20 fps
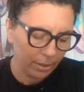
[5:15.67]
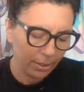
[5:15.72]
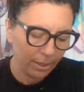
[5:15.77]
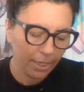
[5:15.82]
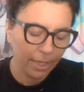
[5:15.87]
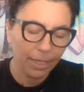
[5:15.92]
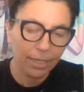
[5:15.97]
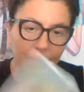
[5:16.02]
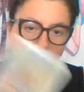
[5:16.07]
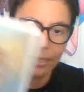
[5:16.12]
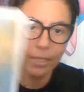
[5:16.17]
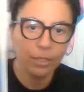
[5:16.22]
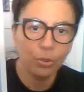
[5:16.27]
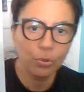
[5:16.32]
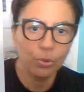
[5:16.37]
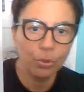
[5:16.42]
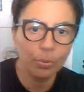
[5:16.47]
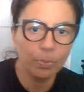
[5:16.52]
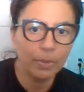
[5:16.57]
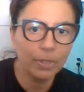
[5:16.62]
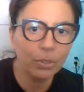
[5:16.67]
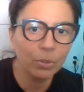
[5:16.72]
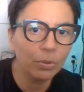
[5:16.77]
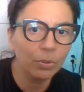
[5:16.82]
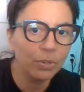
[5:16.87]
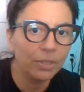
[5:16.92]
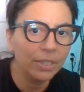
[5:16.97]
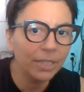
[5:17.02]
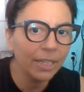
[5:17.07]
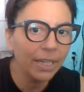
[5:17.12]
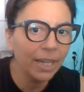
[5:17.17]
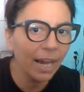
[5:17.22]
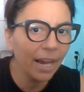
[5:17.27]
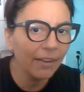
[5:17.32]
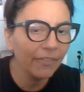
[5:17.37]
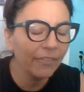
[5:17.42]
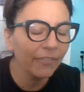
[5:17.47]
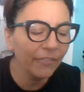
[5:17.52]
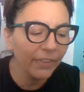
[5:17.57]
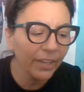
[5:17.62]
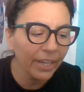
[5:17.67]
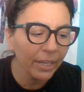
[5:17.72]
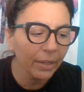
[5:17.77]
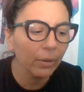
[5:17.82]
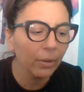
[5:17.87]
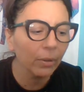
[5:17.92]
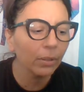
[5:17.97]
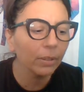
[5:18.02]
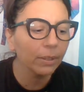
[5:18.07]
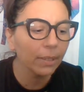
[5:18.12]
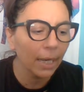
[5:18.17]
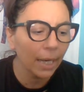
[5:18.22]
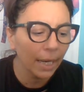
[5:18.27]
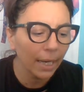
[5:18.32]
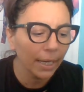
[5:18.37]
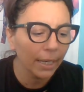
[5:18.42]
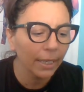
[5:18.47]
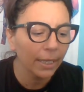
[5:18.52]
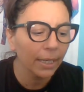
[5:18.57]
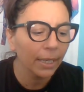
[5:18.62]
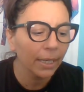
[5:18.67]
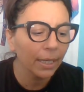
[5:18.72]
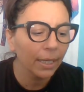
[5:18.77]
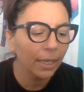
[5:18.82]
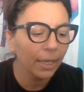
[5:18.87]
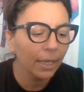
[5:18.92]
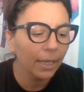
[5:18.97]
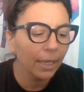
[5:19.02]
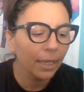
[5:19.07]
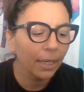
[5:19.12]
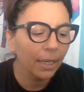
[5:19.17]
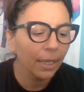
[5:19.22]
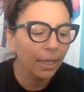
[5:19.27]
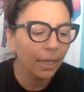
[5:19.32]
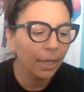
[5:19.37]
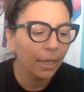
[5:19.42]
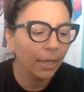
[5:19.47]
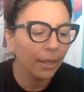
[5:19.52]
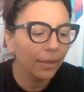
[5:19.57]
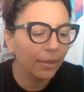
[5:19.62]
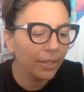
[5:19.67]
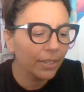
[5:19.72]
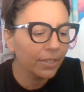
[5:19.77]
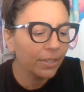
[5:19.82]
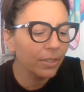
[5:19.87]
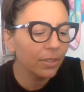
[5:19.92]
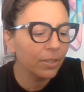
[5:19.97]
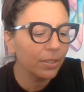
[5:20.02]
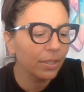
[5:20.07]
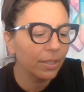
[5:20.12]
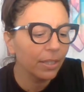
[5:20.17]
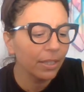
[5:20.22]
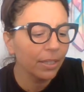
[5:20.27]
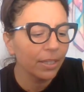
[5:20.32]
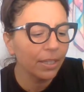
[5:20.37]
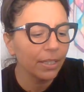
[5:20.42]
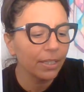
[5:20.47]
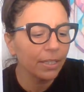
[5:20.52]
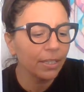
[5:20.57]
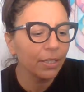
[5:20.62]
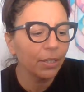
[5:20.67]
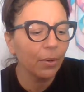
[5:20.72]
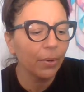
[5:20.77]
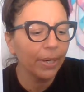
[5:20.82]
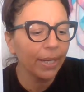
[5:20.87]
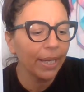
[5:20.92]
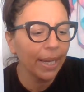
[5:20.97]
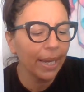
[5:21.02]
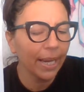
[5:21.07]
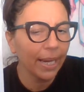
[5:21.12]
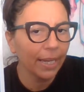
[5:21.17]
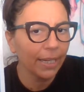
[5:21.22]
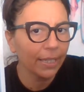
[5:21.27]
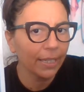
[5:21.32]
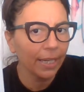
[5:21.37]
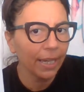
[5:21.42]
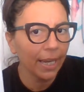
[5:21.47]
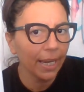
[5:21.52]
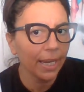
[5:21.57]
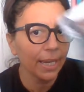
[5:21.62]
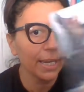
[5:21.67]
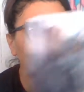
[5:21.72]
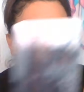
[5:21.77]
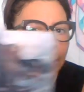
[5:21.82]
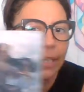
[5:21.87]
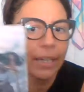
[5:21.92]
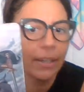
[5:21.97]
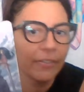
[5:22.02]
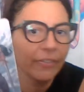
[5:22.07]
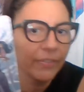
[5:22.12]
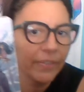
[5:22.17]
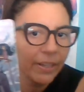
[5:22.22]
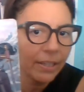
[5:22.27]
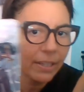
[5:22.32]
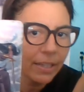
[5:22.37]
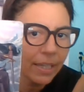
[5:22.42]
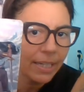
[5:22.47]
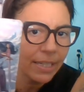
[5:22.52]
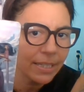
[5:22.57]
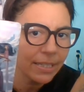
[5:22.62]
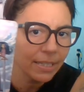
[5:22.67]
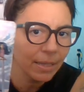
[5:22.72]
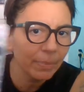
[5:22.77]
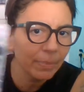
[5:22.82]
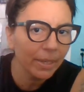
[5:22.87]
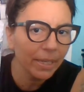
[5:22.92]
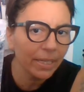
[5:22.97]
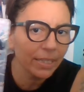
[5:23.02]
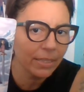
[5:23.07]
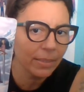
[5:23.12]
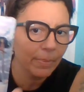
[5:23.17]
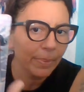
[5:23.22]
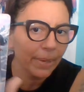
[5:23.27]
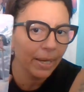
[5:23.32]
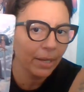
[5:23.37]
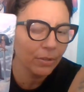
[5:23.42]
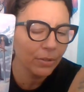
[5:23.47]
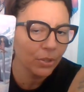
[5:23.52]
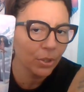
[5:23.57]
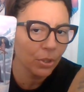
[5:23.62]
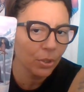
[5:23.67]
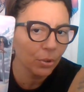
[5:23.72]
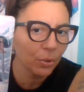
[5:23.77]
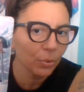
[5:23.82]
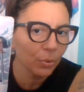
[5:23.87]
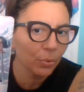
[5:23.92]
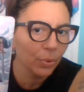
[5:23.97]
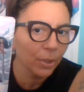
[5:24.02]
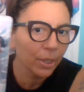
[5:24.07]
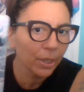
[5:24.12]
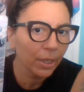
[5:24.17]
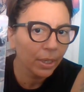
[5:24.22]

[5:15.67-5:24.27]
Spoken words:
Yeah, see, truth be told. See, I feel like this is going hand in hand. Like, I feel like somebody is about to